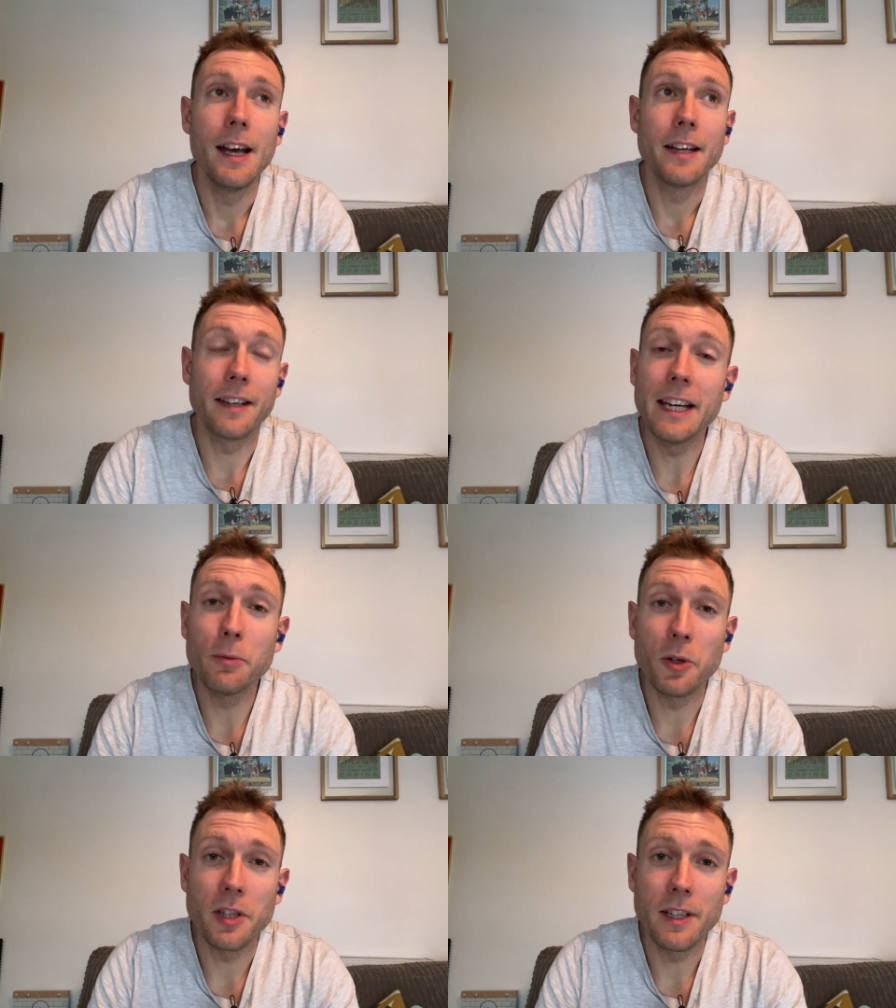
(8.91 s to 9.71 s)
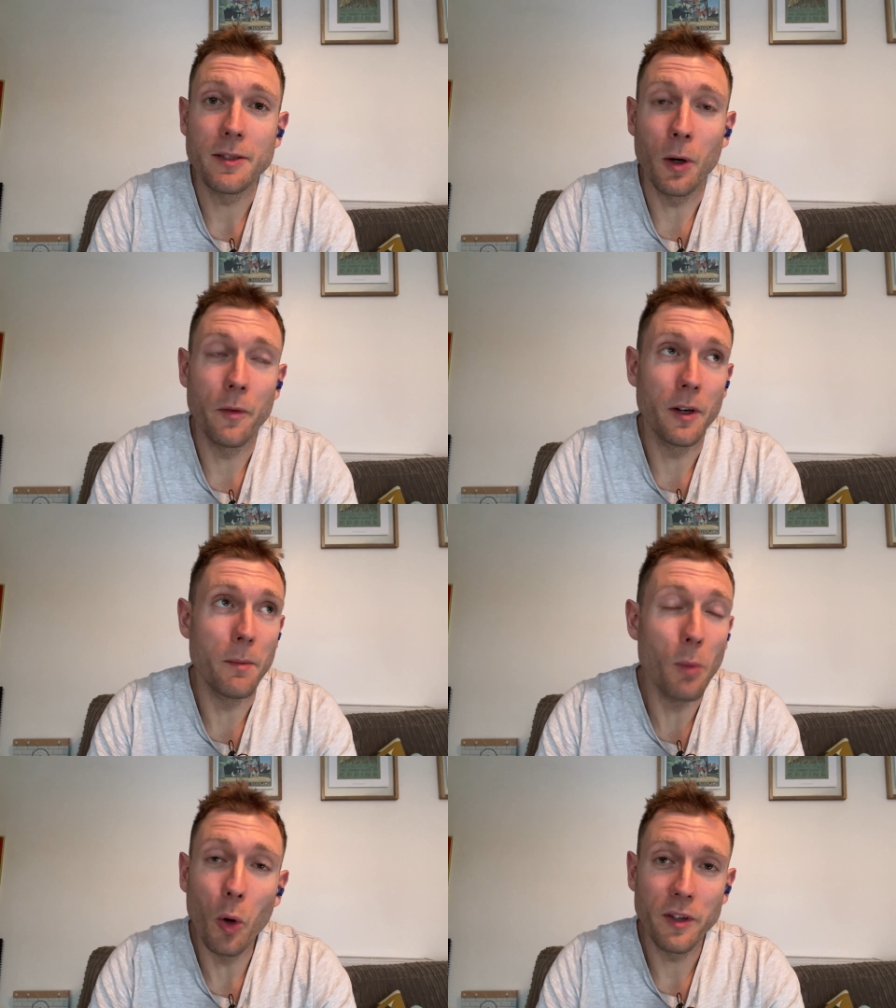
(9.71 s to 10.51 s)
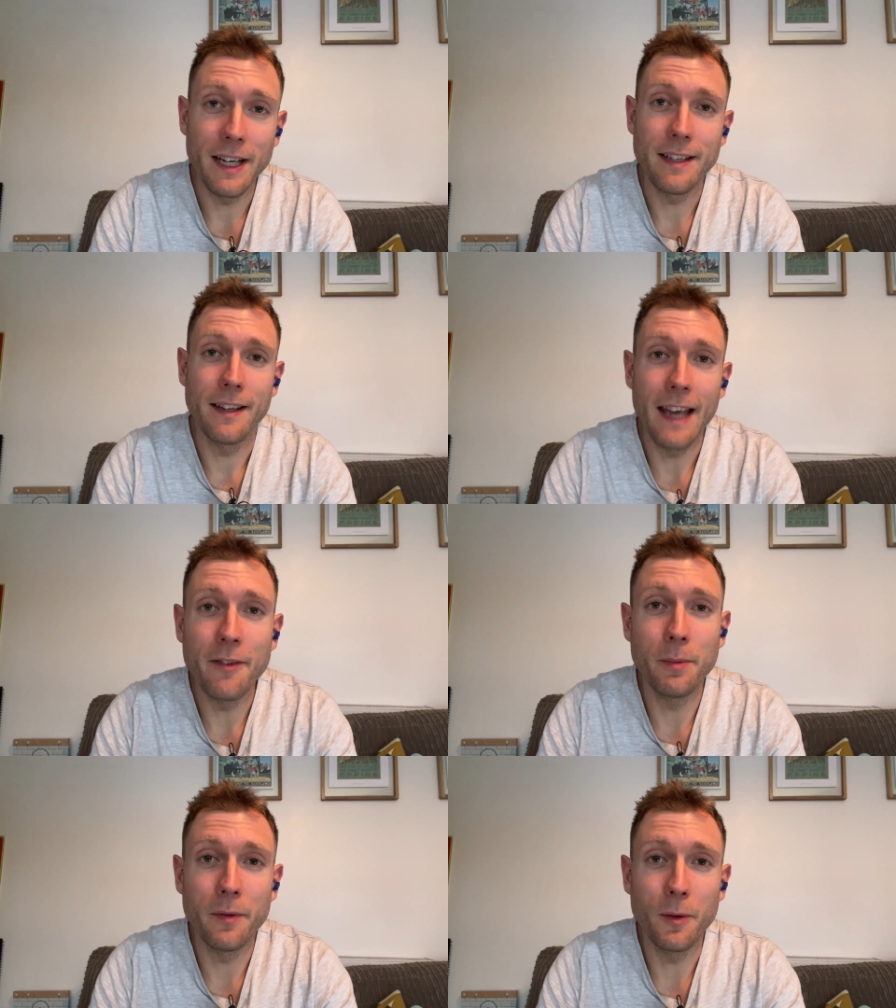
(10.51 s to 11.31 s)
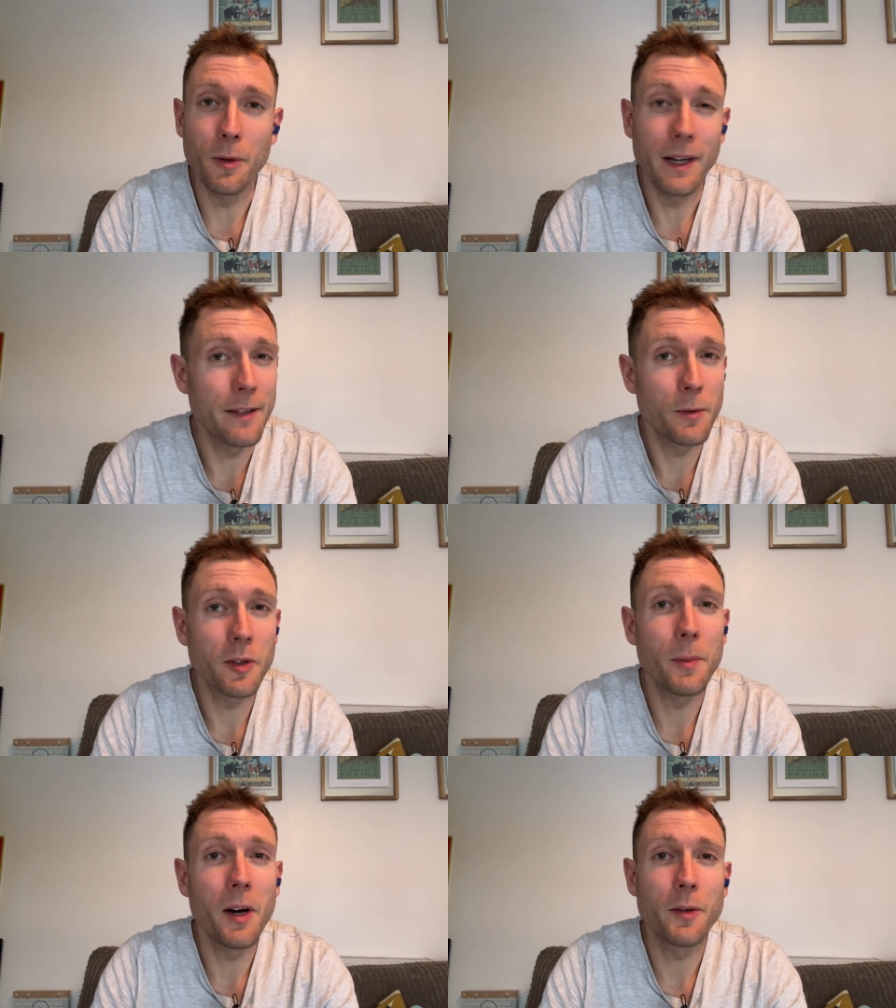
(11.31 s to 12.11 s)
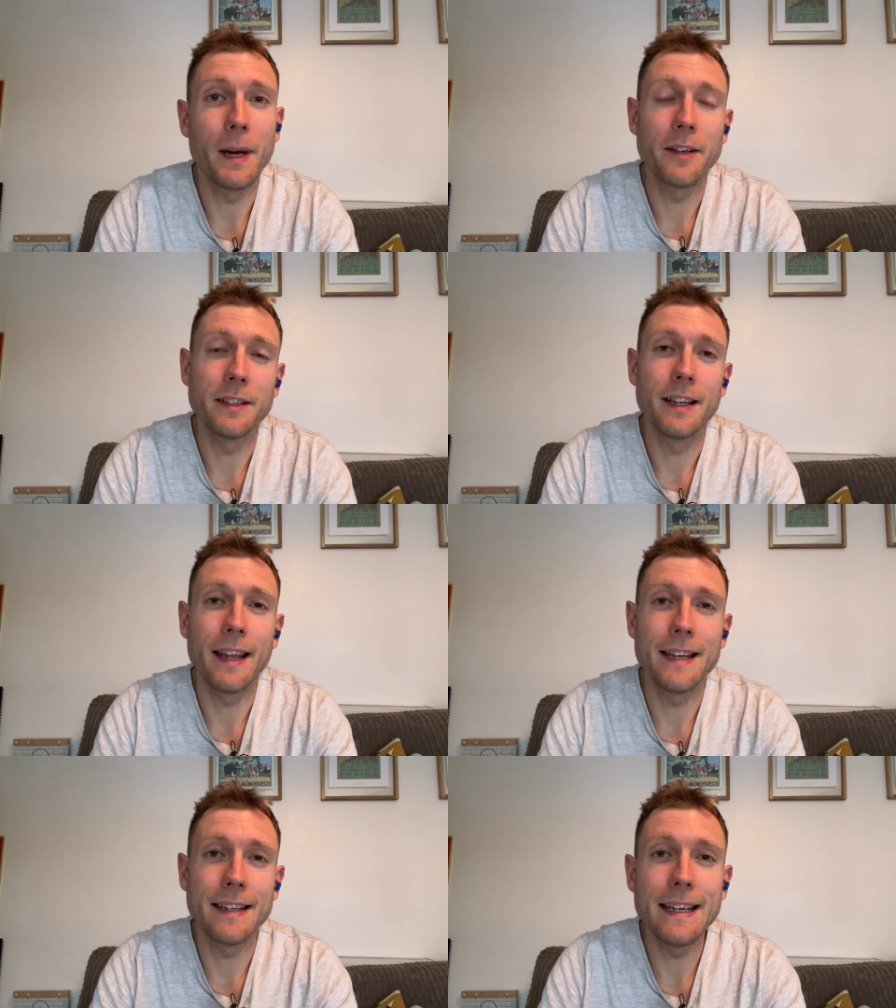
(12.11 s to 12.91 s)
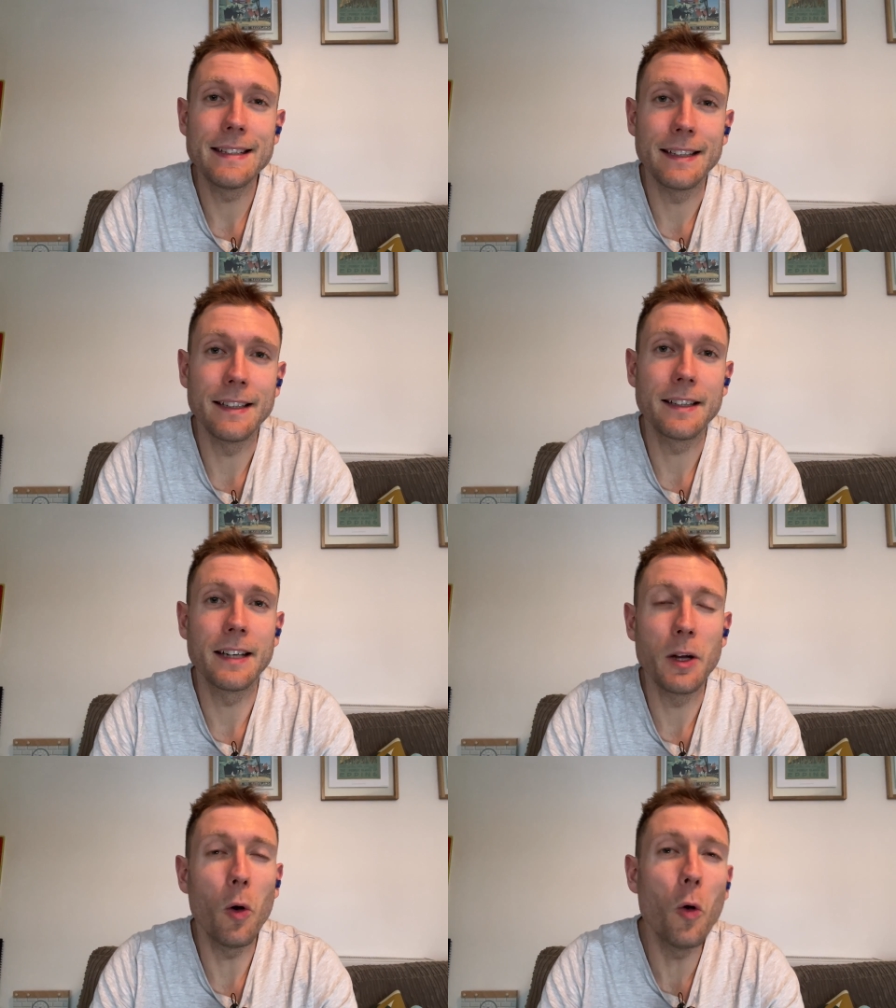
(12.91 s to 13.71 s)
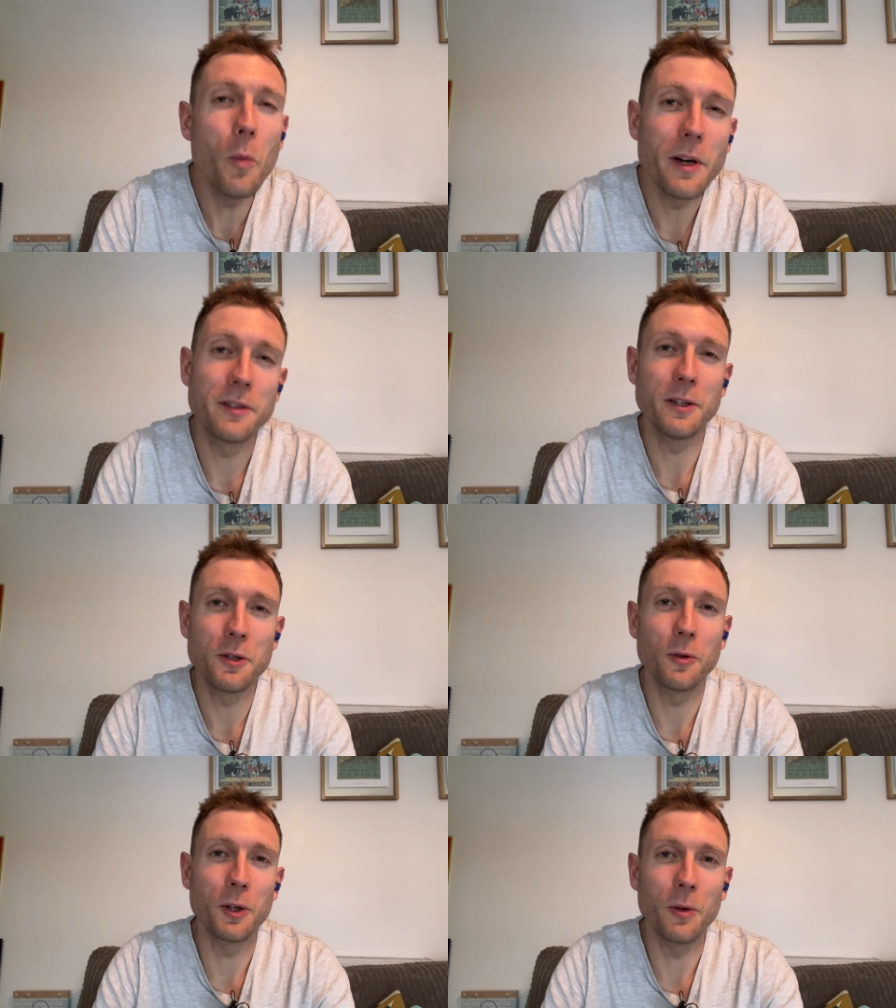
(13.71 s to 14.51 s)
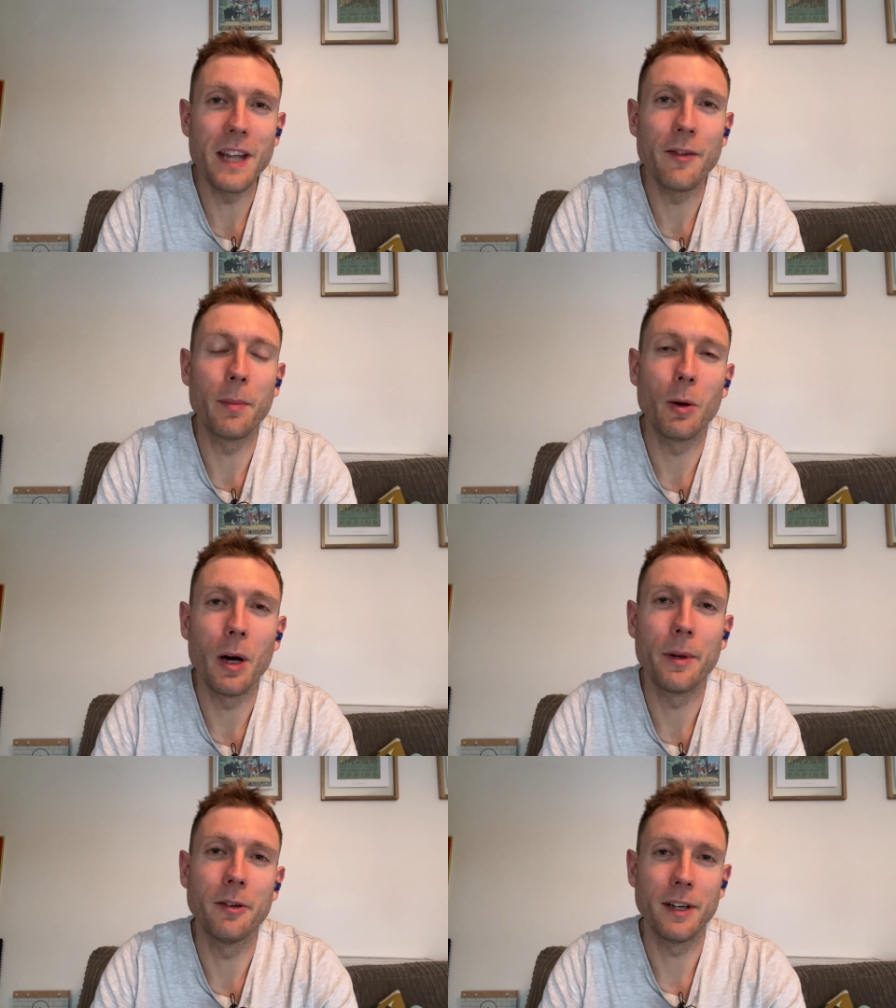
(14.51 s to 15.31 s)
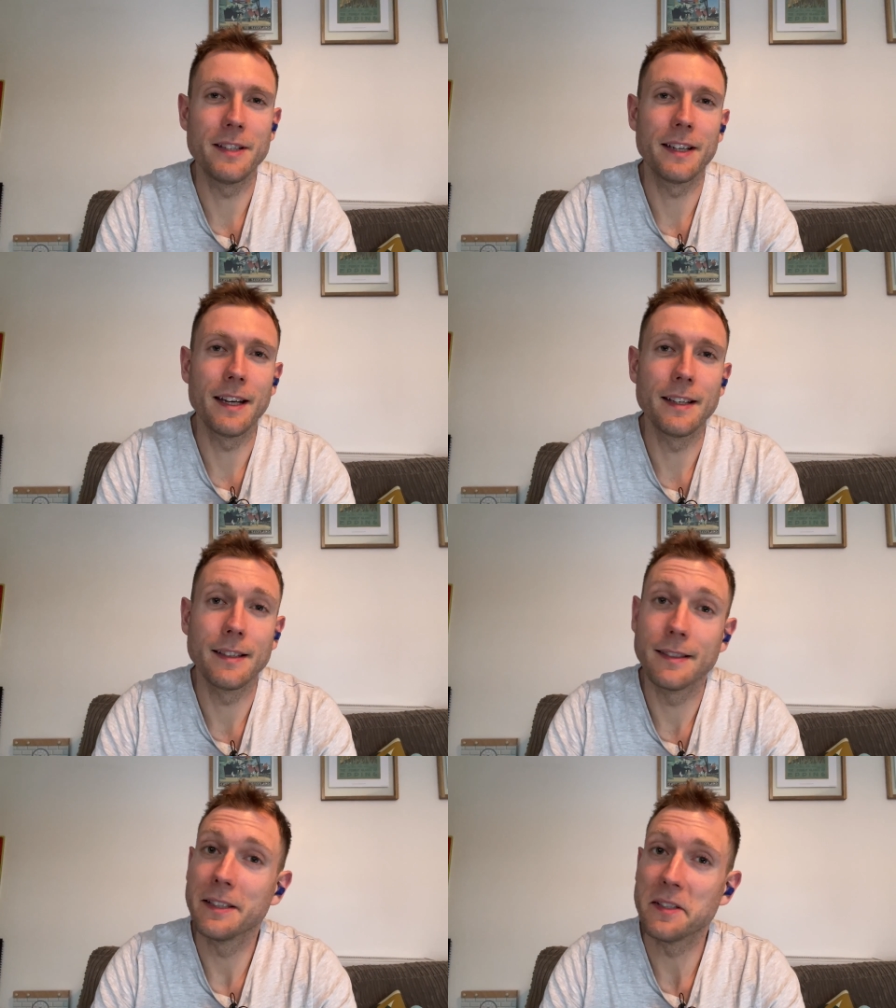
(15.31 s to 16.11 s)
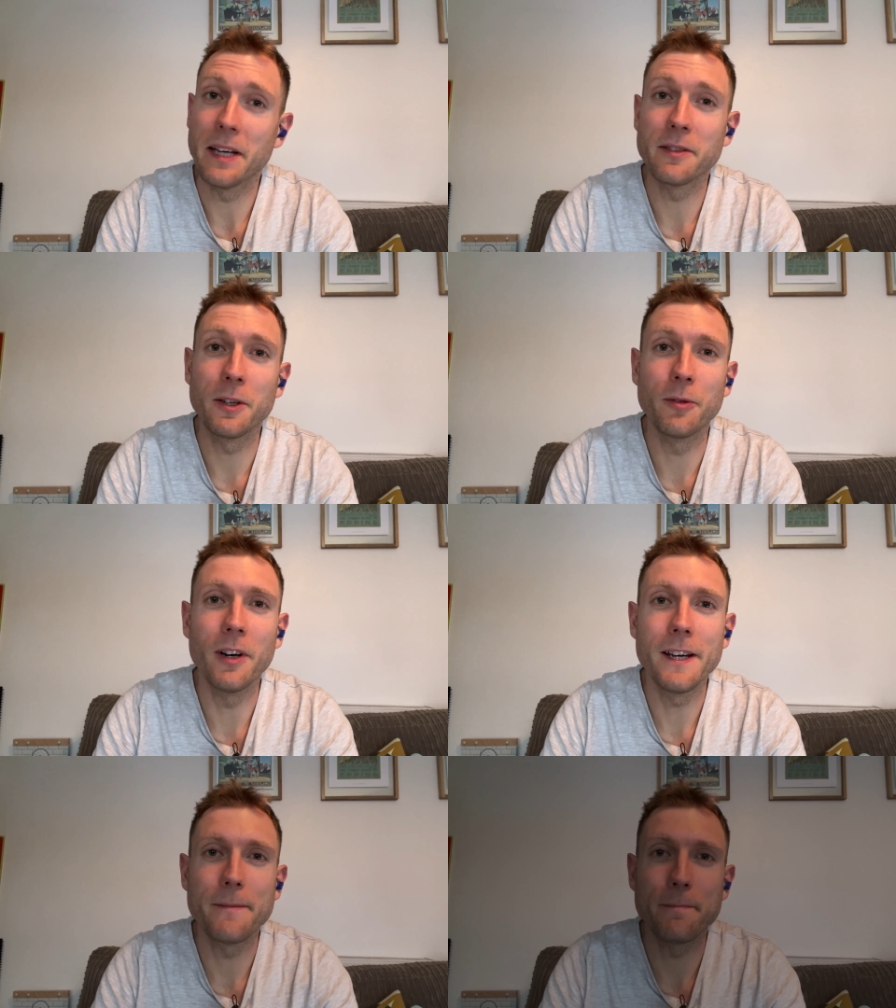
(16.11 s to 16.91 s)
Today's watches offer more data than ever before, and if you're smart about it, that data can almost ensure you'll never blow up in a race again. Sounds good, right?